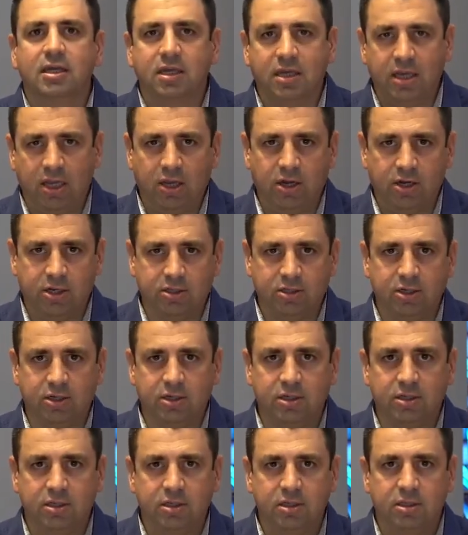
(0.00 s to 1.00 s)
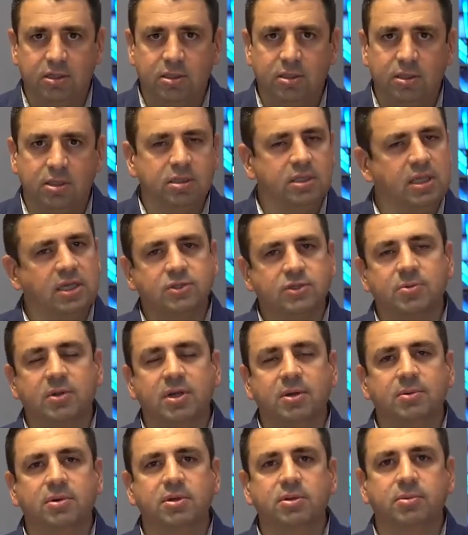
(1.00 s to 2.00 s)
character. And that's
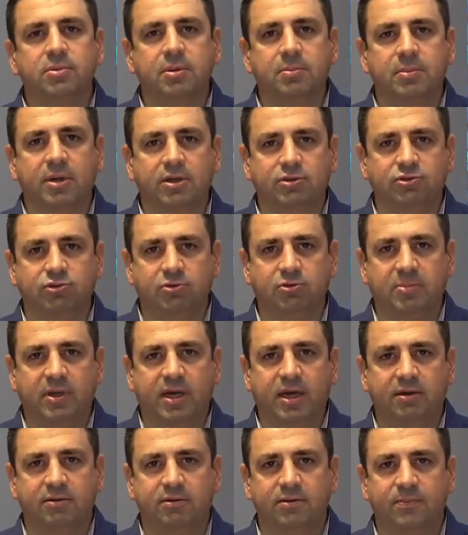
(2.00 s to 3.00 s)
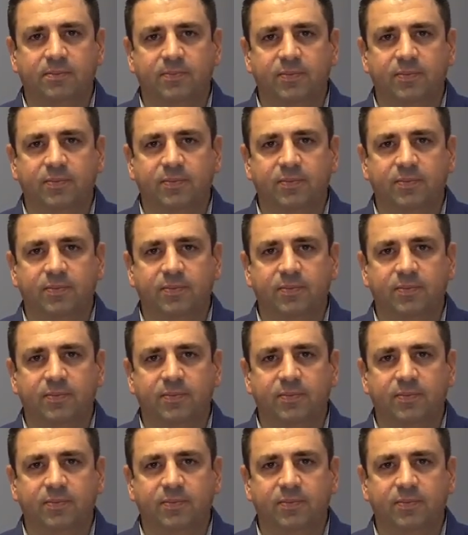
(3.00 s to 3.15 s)
what I want to remind you about.